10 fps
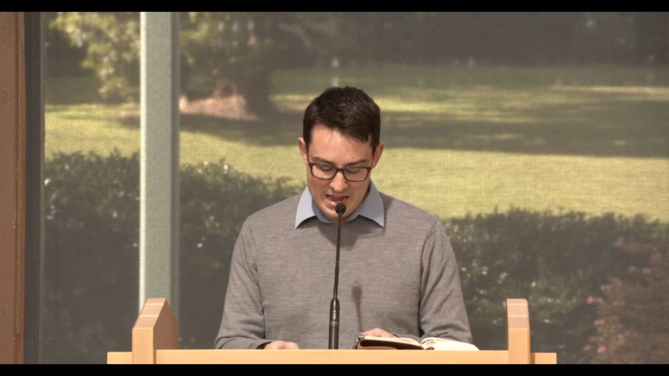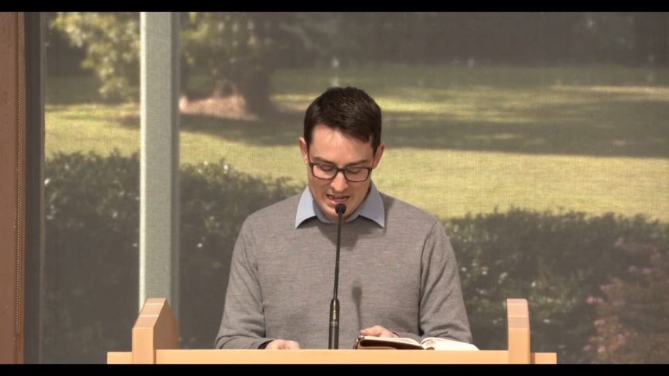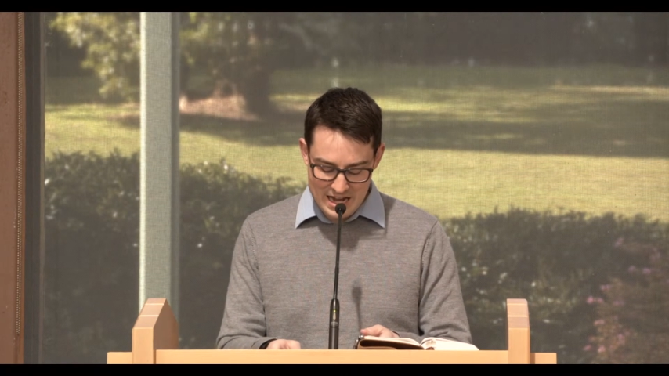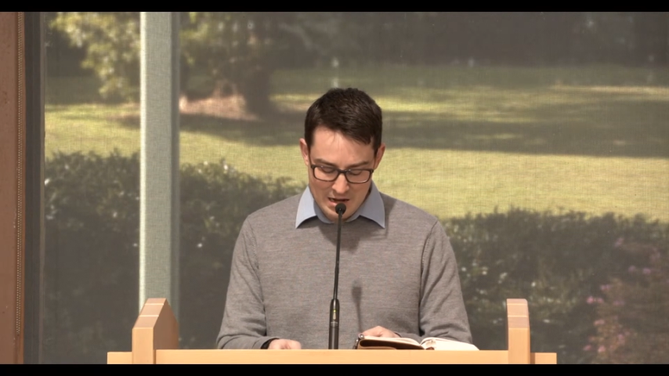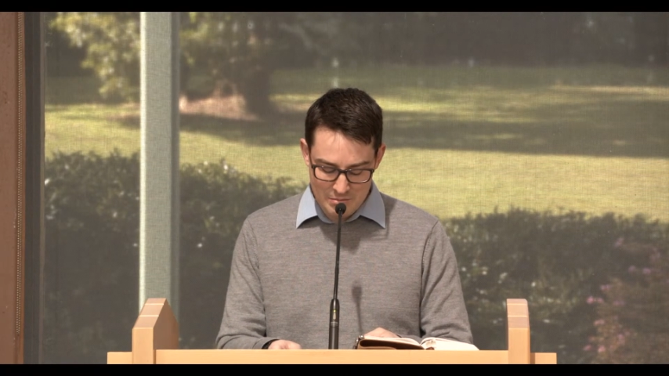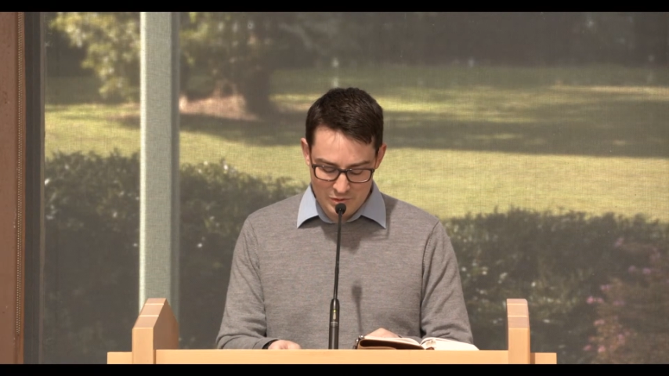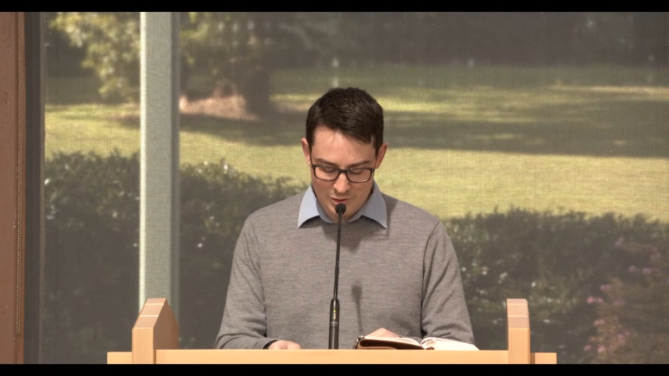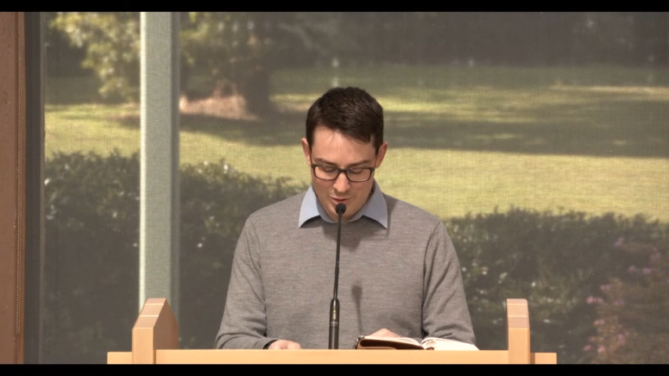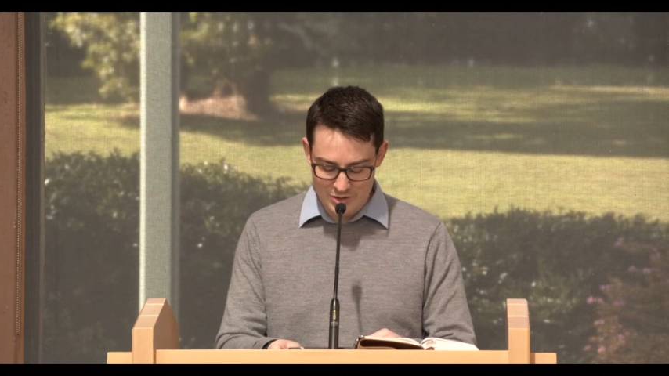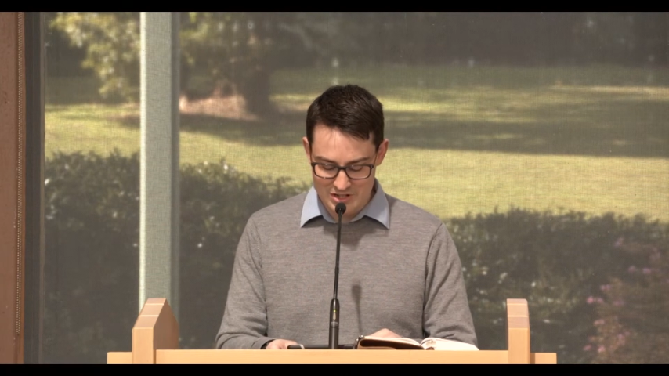come,
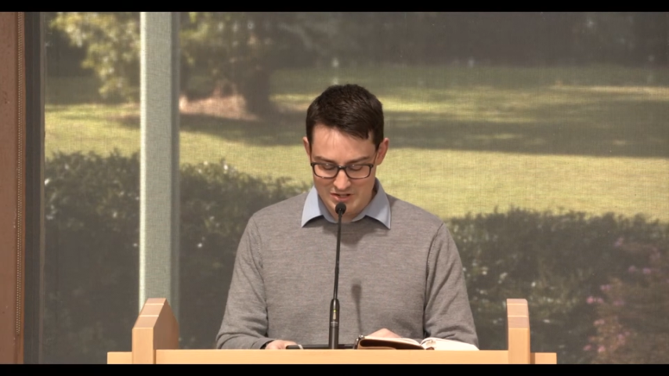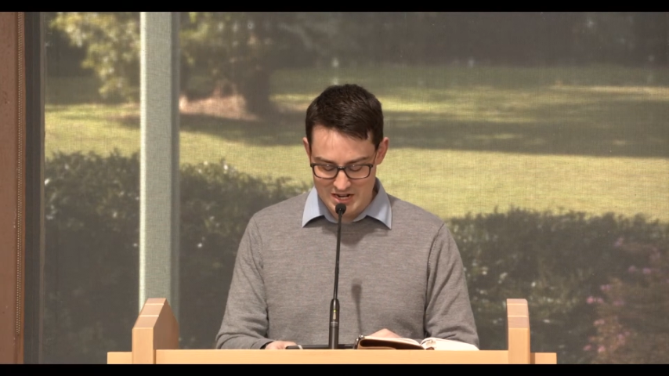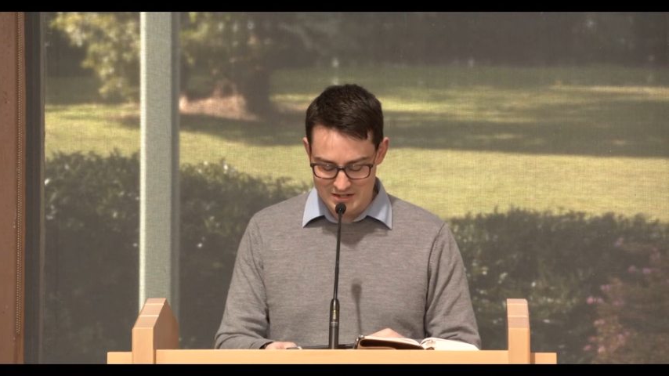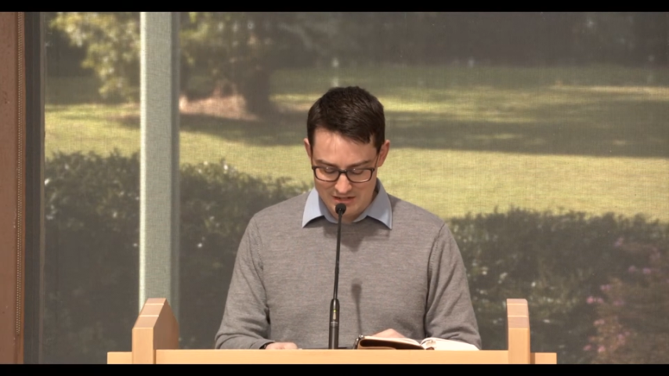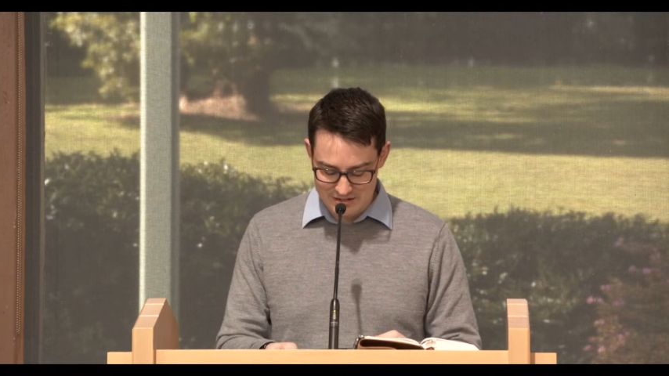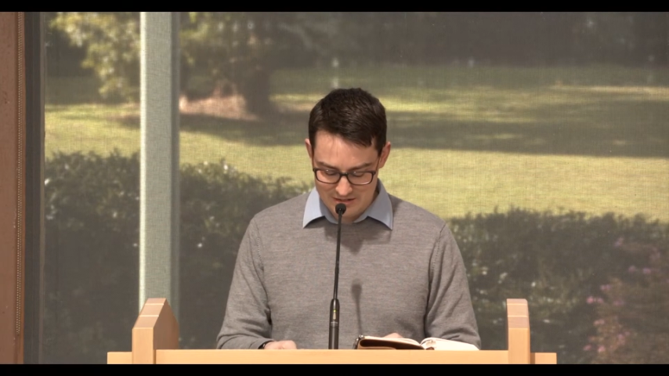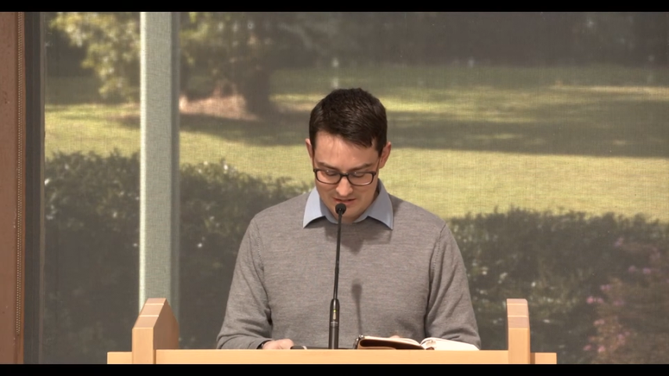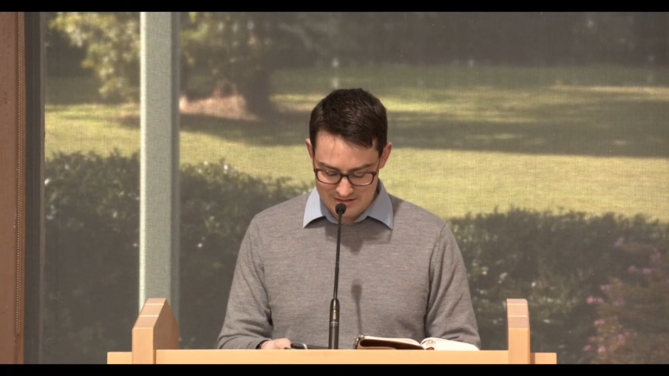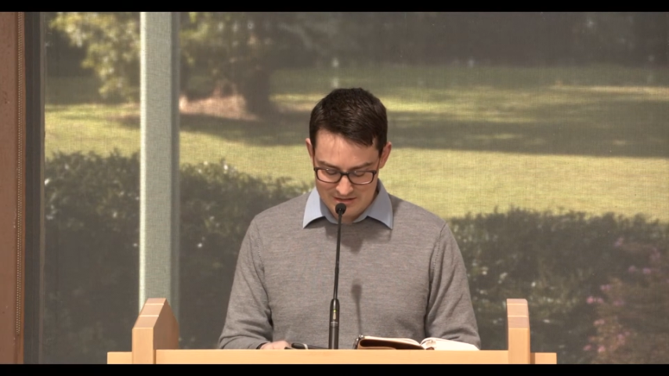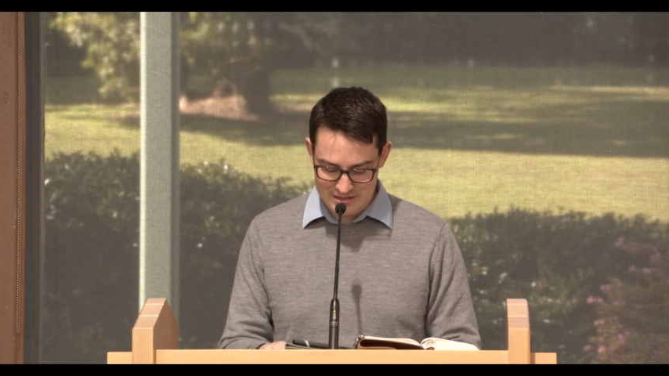Lord Jesus.
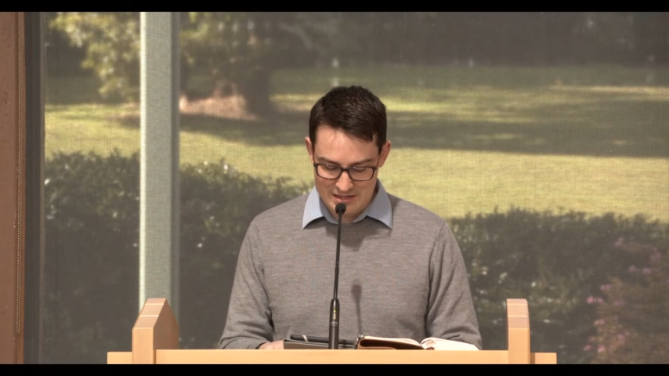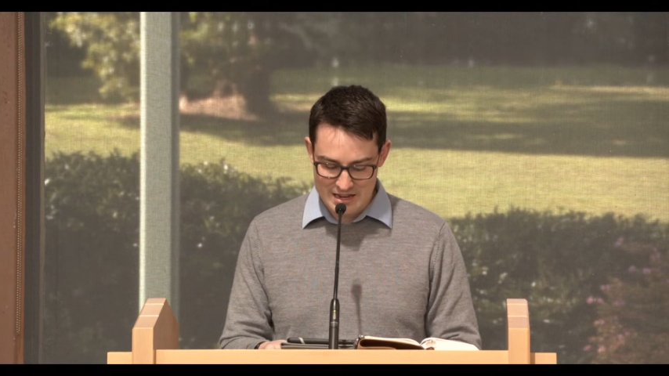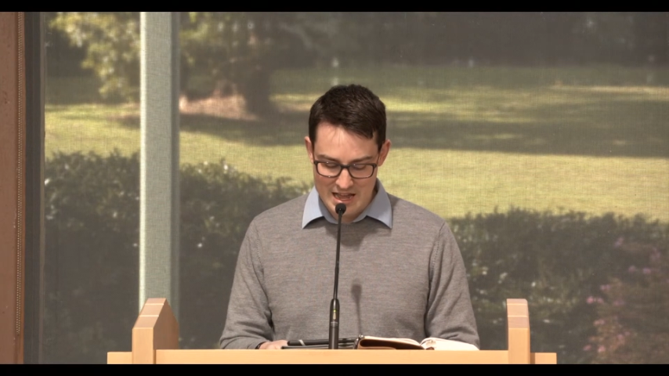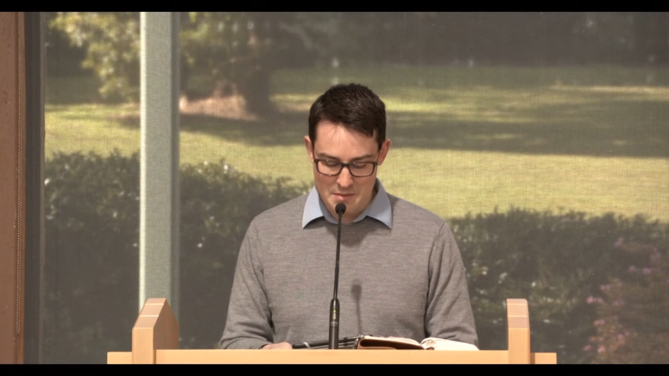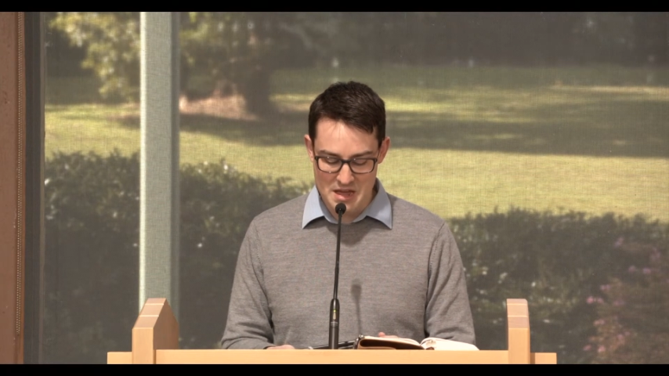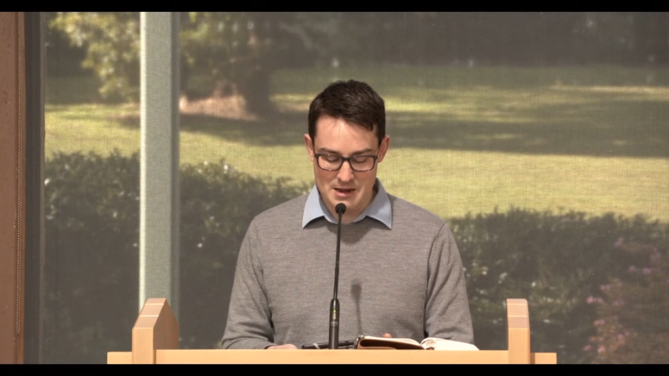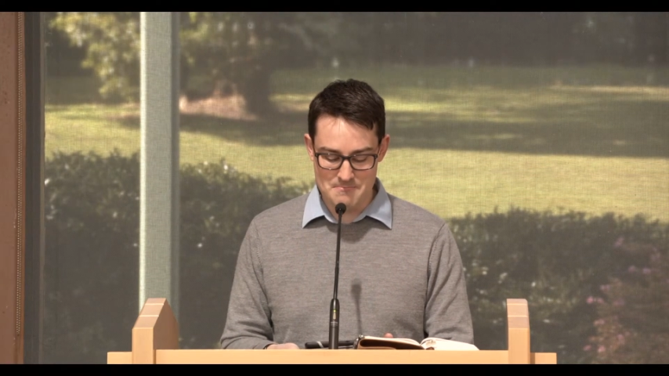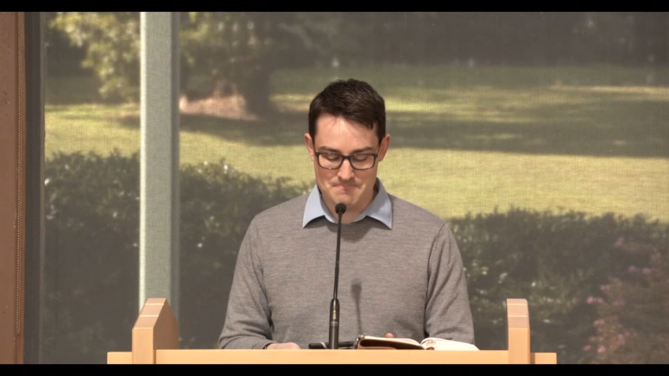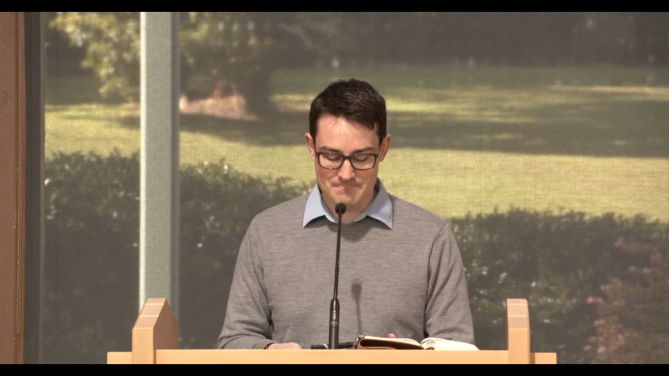Amen.